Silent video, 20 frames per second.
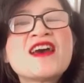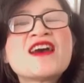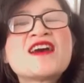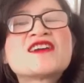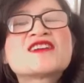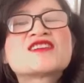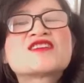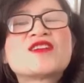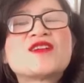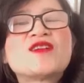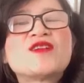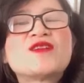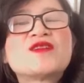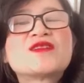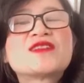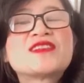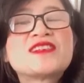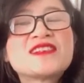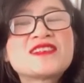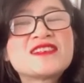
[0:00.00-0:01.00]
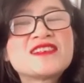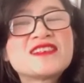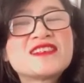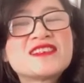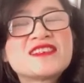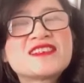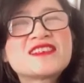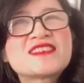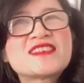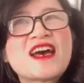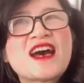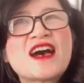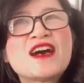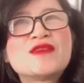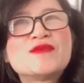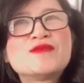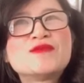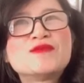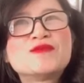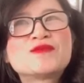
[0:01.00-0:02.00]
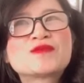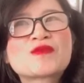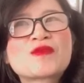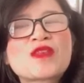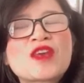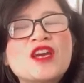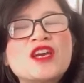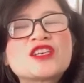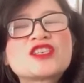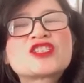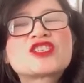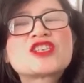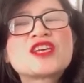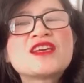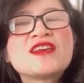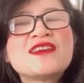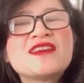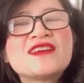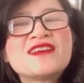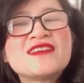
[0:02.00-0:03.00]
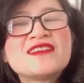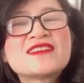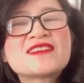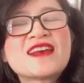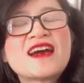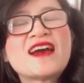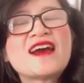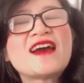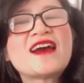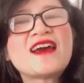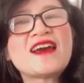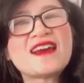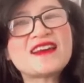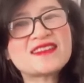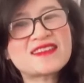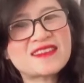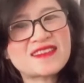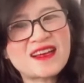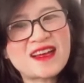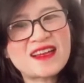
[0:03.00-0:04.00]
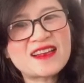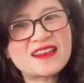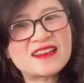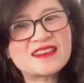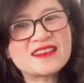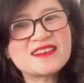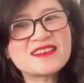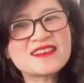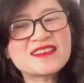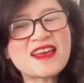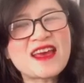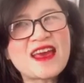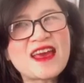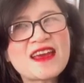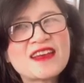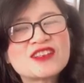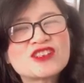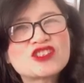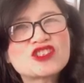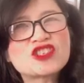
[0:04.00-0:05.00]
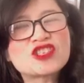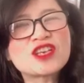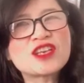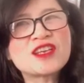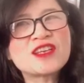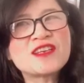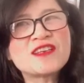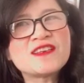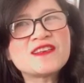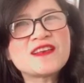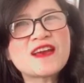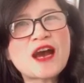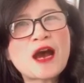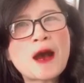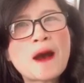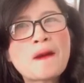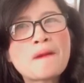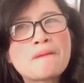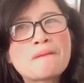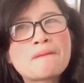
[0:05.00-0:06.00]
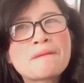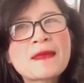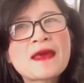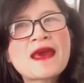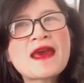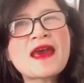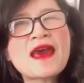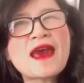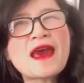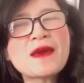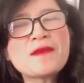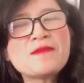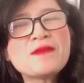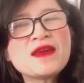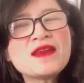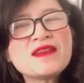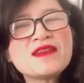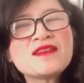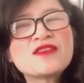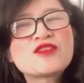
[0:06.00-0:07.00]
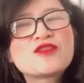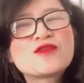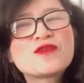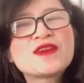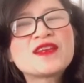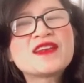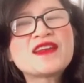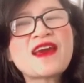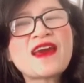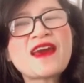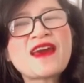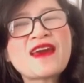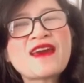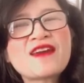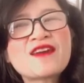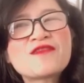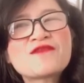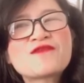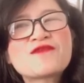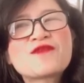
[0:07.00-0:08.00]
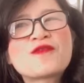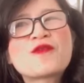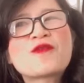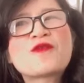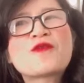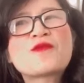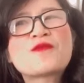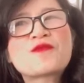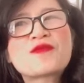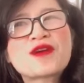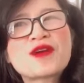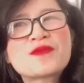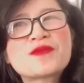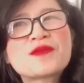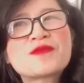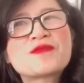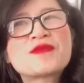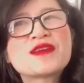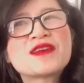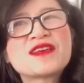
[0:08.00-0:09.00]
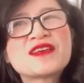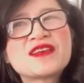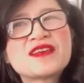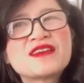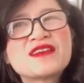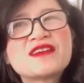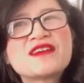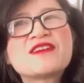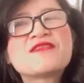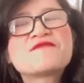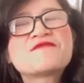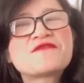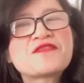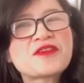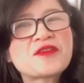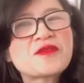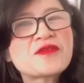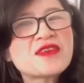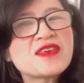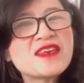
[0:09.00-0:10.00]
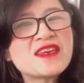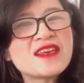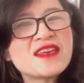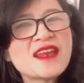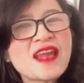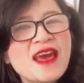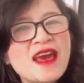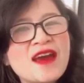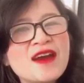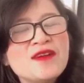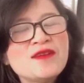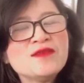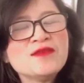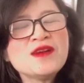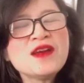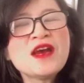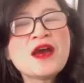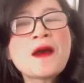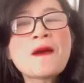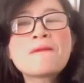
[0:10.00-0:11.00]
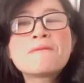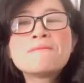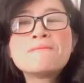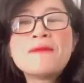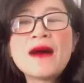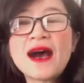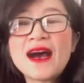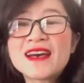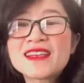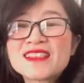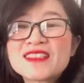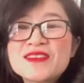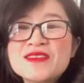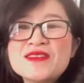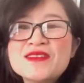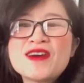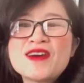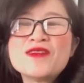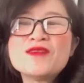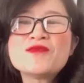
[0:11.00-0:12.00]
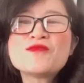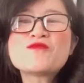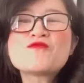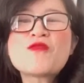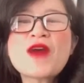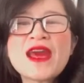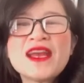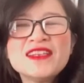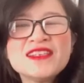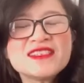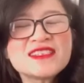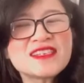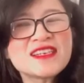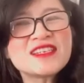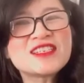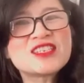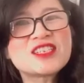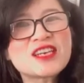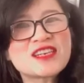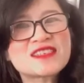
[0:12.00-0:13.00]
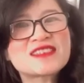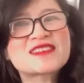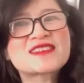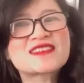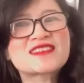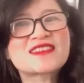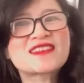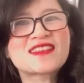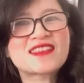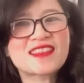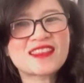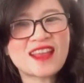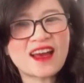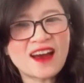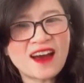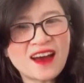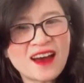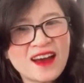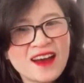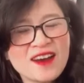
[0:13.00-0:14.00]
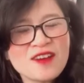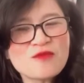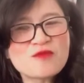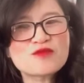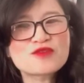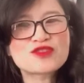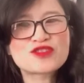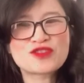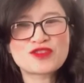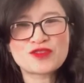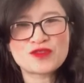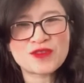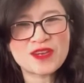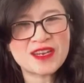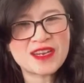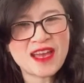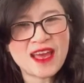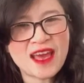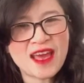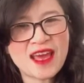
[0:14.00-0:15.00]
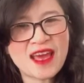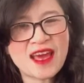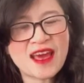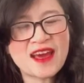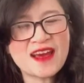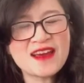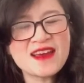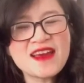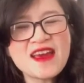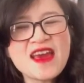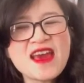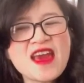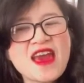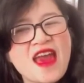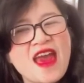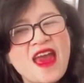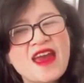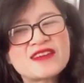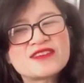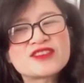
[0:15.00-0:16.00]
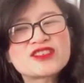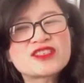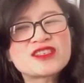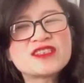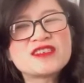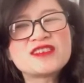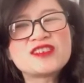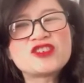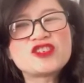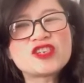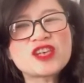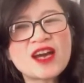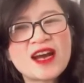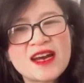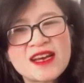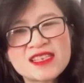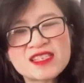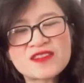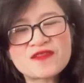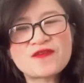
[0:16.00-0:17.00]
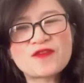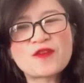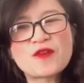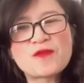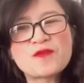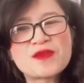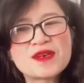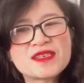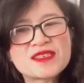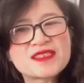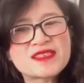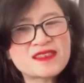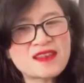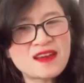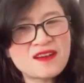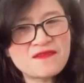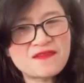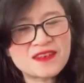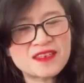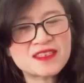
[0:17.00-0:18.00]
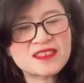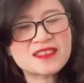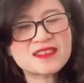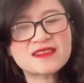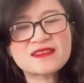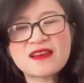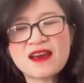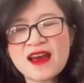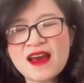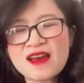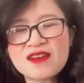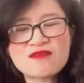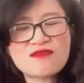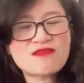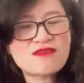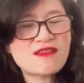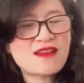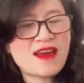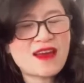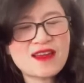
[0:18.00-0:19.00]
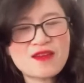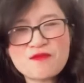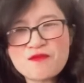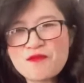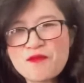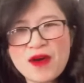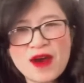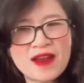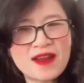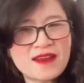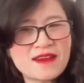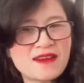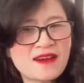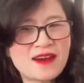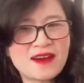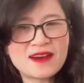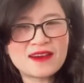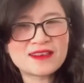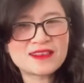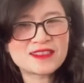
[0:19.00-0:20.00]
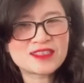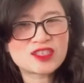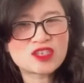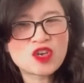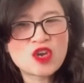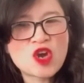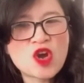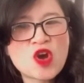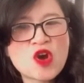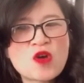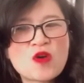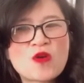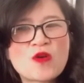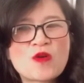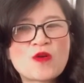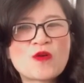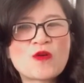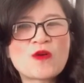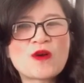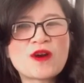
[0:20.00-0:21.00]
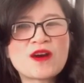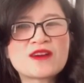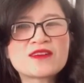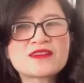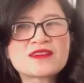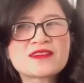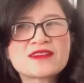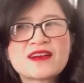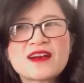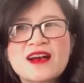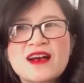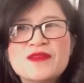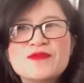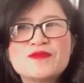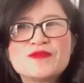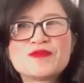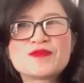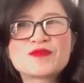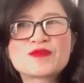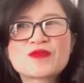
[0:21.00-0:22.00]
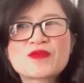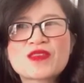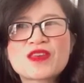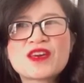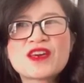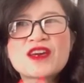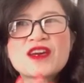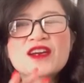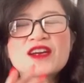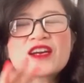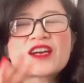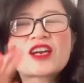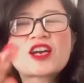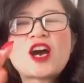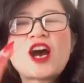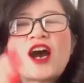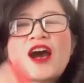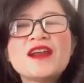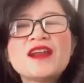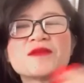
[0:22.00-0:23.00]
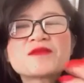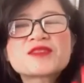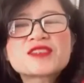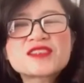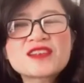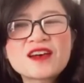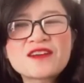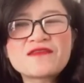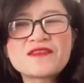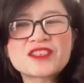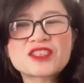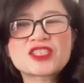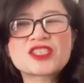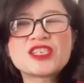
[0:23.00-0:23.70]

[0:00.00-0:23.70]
So this is she is hairstylist, and she have been doing hair for probably a few years now. But when she just start doing hair, and she charged for per service that like balayage or kind of service, she